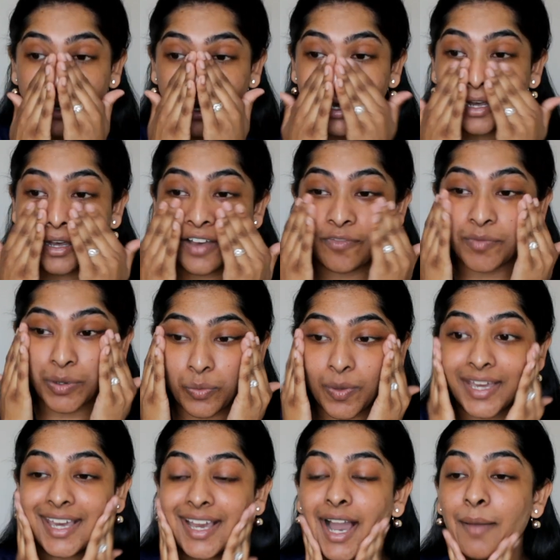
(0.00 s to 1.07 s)
uh, I've
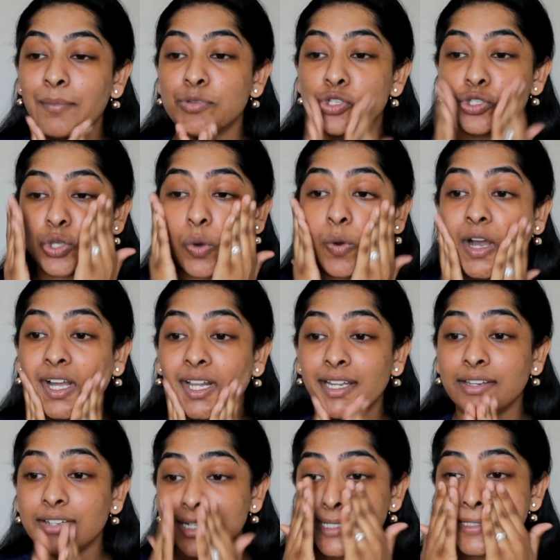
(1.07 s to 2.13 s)
waking up so
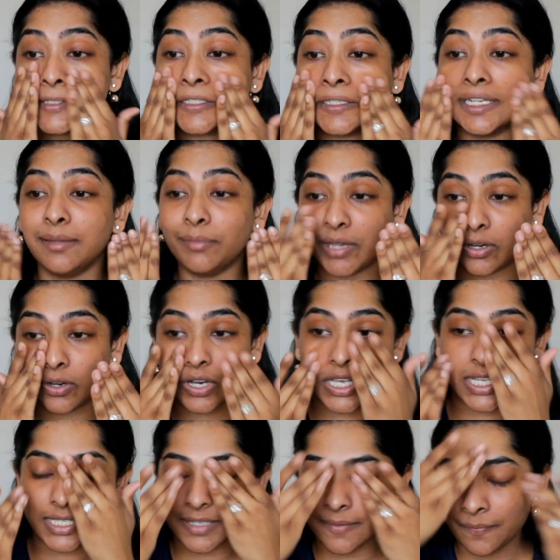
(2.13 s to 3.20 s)
early recently
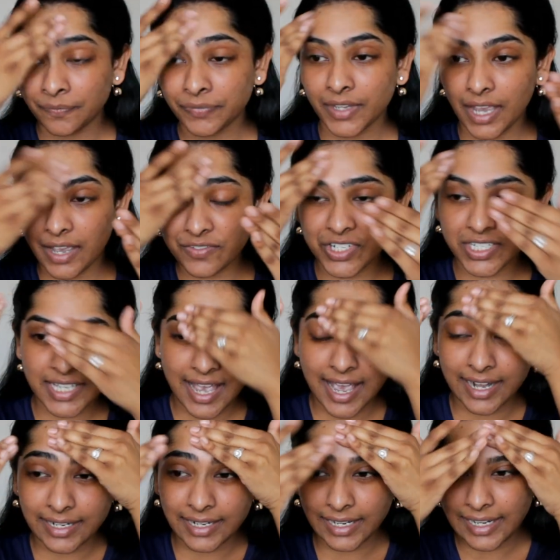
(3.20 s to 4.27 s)
because I've just
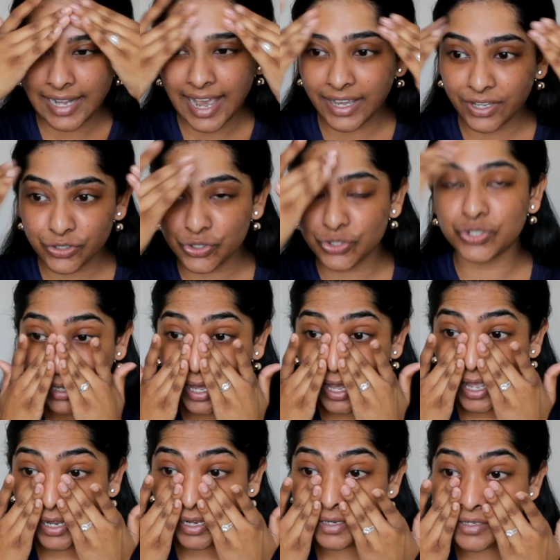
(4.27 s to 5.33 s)
had clients
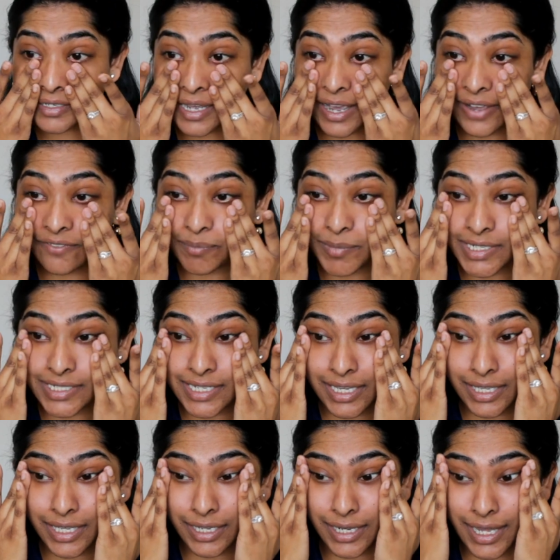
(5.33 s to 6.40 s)
and I've been
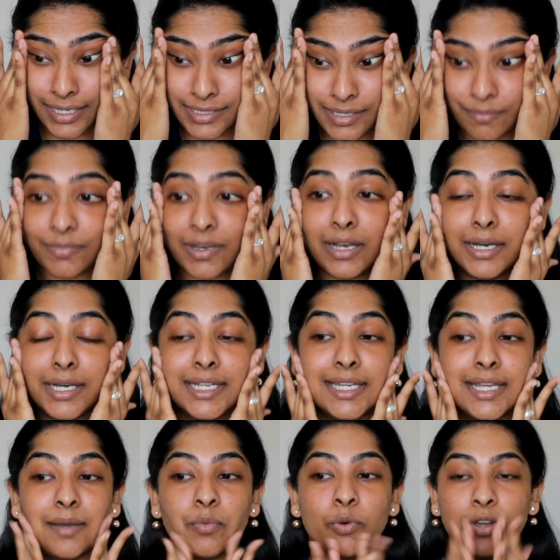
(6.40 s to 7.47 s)
taking like some
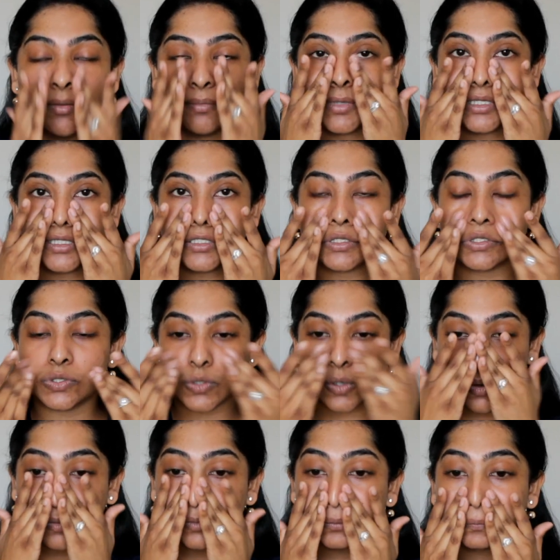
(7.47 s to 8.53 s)
early appointments,
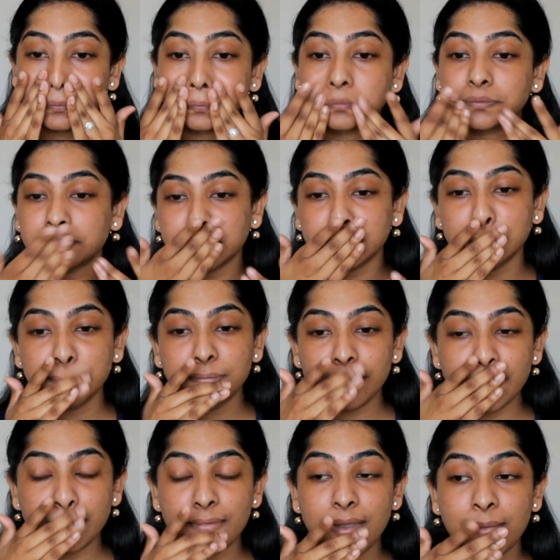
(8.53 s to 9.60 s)
so
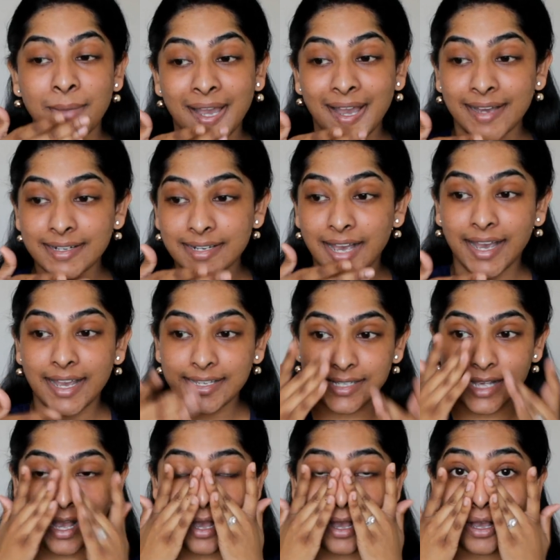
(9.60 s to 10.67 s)
my under eyes
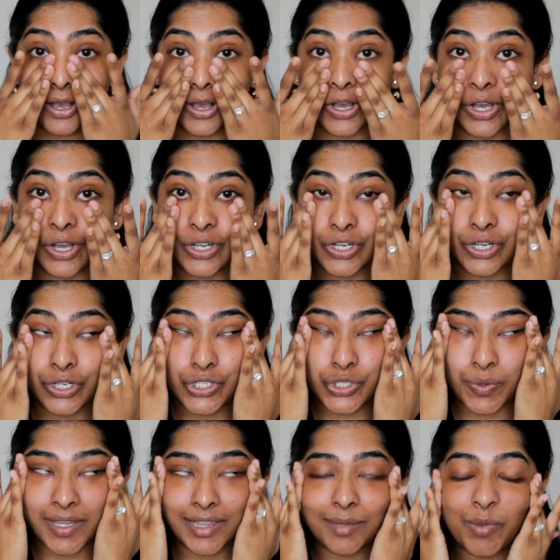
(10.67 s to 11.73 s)
are
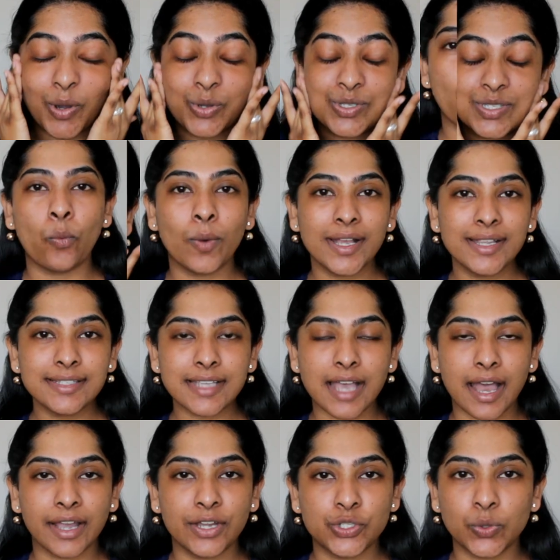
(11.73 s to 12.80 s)
doing okay. Once
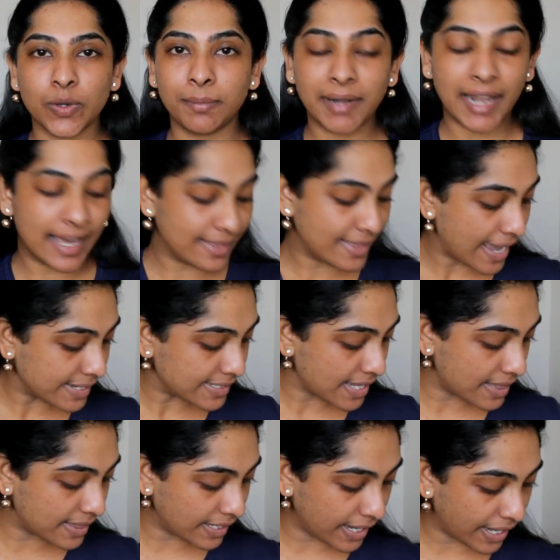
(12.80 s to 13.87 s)
I do apply that,
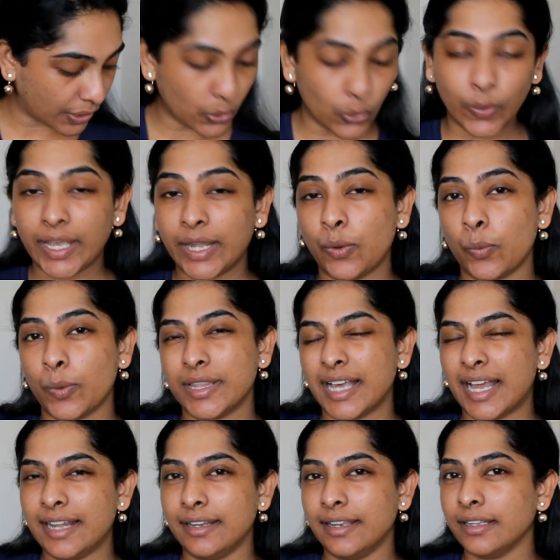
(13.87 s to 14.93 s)
then I go in with
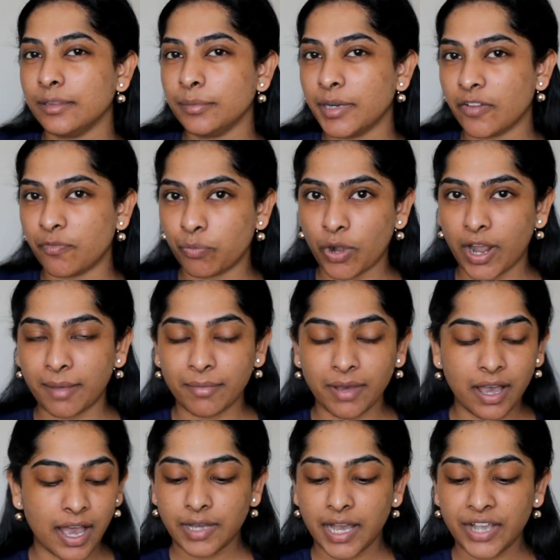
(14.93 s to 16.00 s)
a little bit of
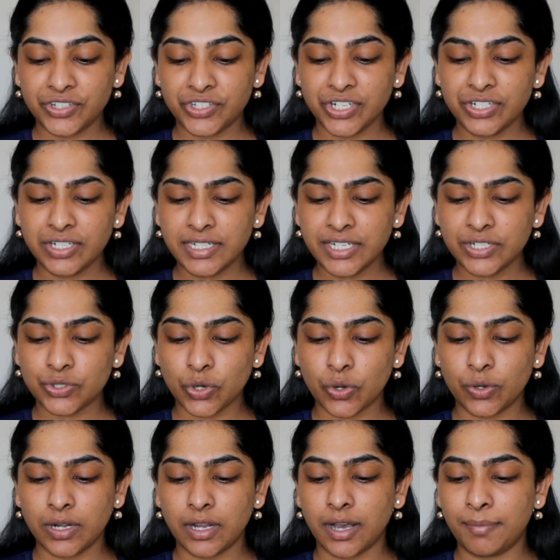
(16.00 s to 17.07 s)
primer. I generally
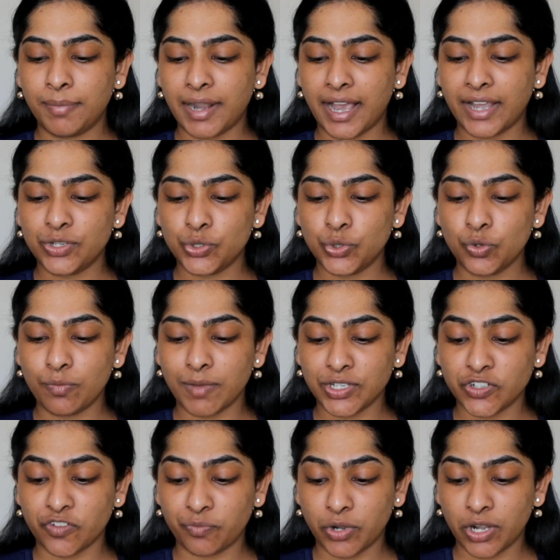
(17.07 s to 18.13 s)
don't apply too much
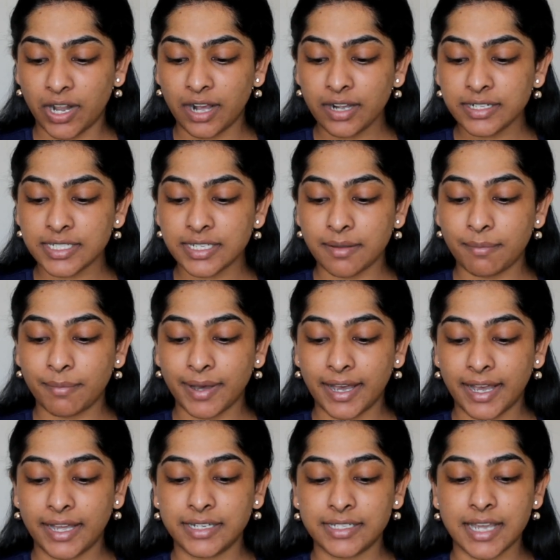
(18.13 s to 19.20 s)
of product,
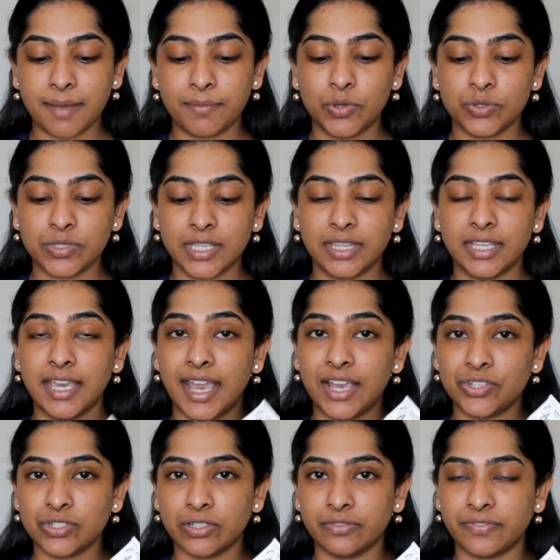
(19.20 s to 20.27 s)
but I'm using the
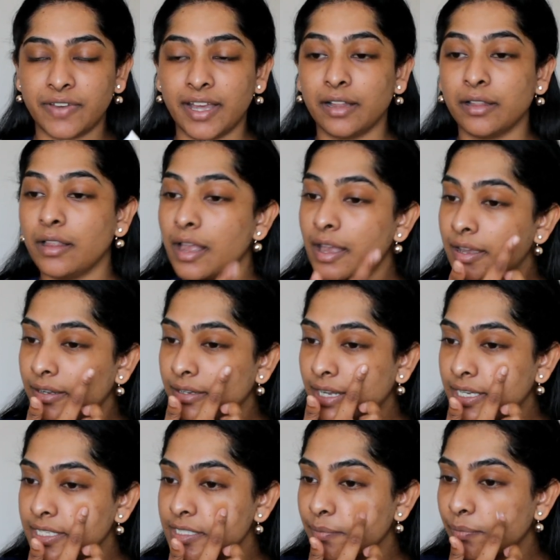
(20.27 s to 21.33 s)
Angel Veil
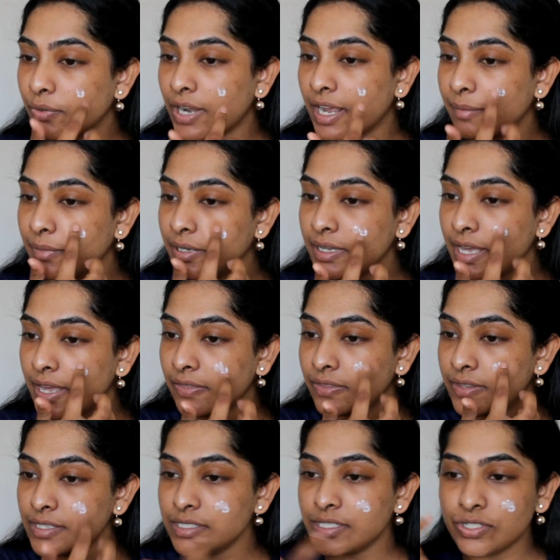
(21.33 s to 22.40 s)
NYX primer, and
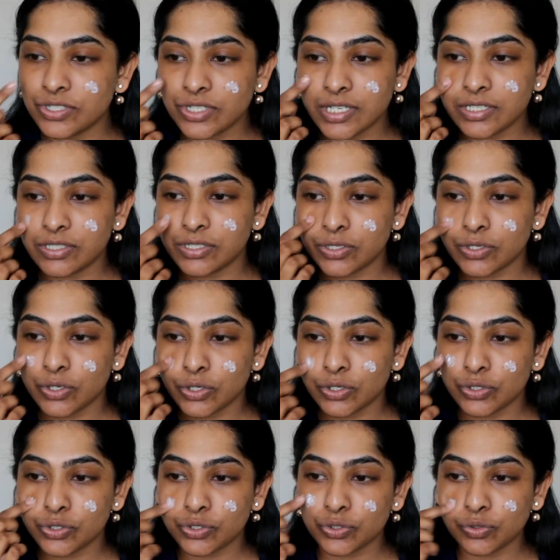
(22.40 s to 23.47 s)
this is just
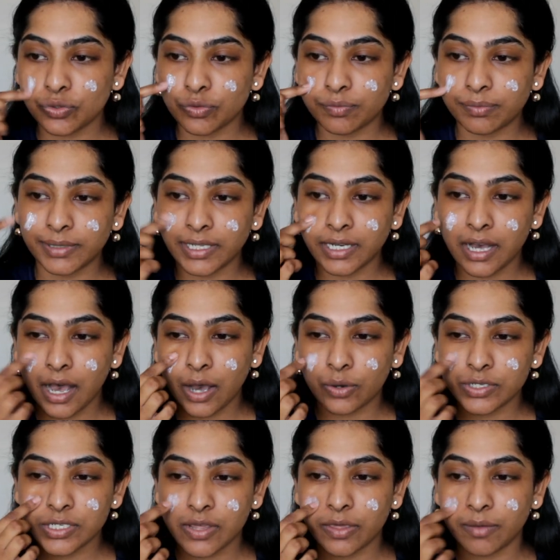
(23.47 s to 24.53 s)
to blur
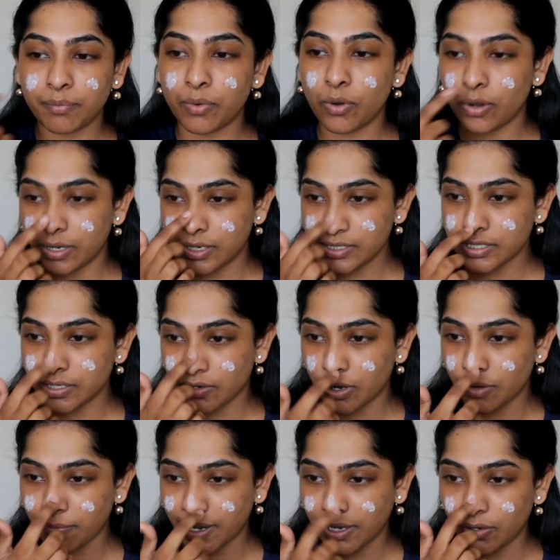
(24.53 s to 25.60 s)
out the pores
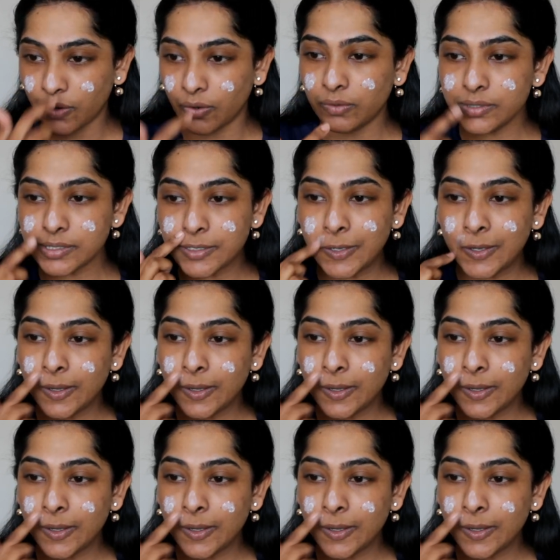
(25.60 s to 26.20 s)
around my nose,